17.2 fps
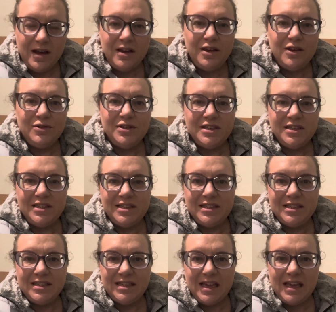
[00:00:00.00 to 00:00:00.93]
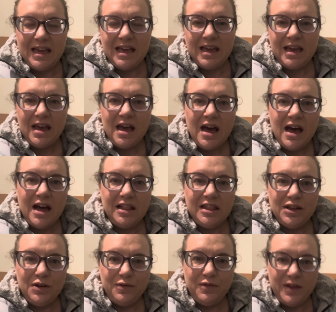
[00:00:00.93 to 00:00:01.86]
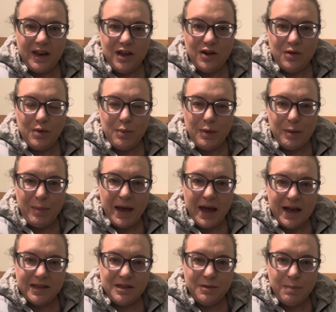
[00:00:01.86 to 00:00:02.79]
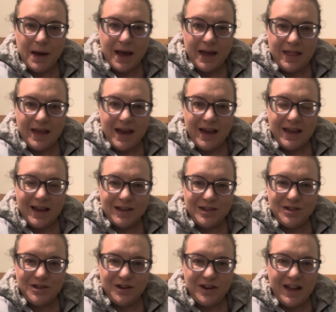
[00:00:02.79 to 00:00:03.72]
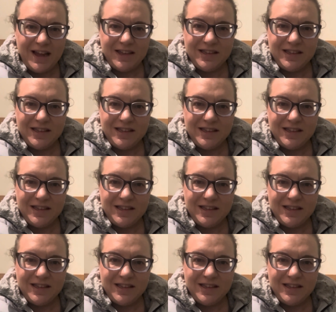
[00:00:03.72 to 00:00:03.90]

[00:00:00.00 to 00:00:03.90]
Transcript: You did see a little video when we passed by that yesterday,